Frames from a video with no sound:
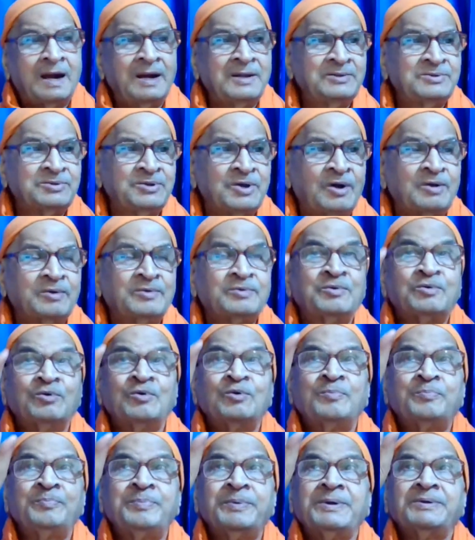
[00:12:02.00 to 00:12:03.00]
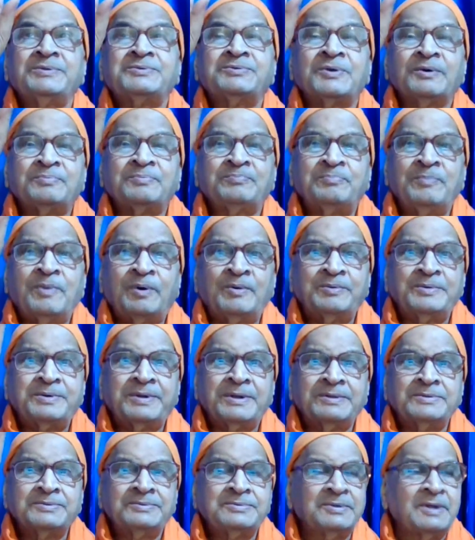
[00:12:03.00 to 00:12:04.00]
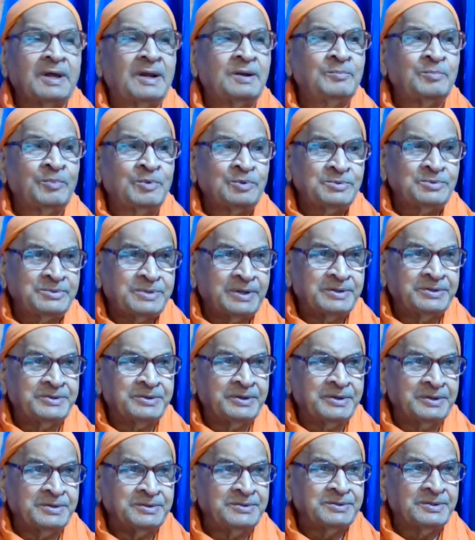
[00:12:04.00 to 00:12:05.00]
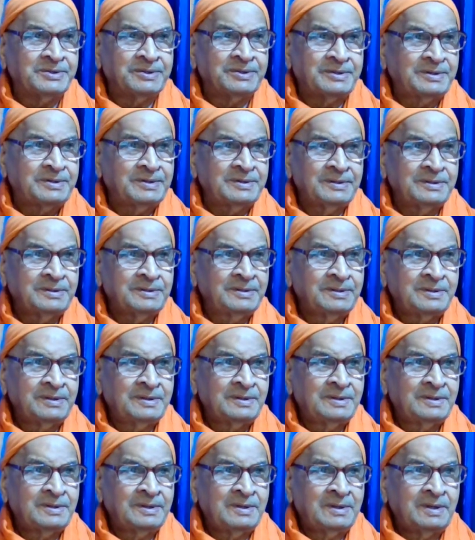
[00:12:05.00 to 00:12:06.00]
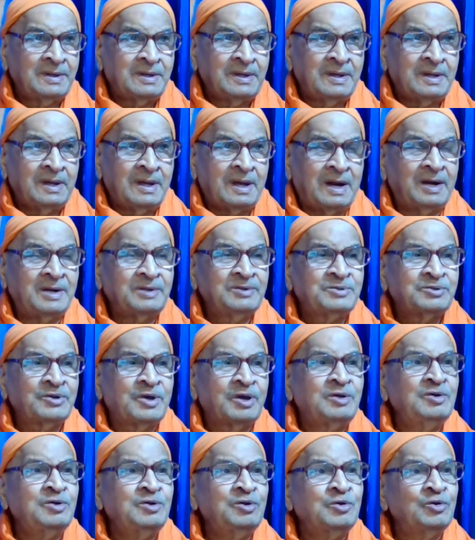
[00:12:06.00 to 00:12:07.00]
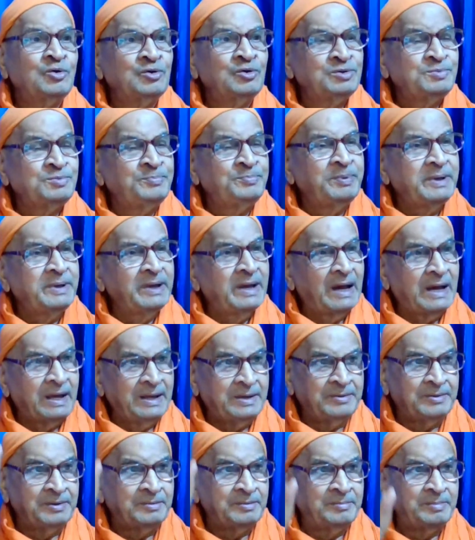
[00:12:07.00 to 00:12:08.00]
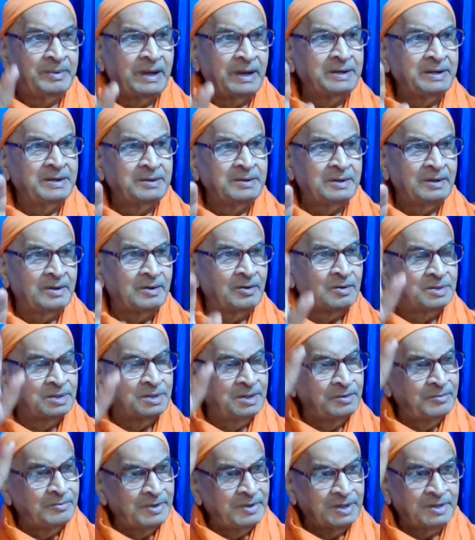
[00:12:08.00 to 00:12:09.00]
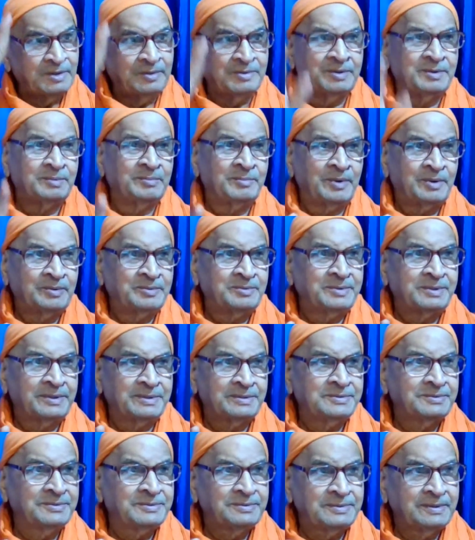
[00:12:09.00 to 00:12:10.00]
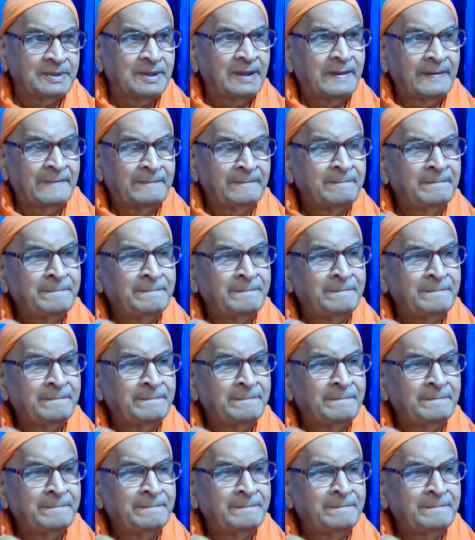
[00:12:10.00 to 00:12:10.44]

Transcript: and he saw two peaks of mountains almost touching each other. And he saw a huge beehive behind on the one of the mountains.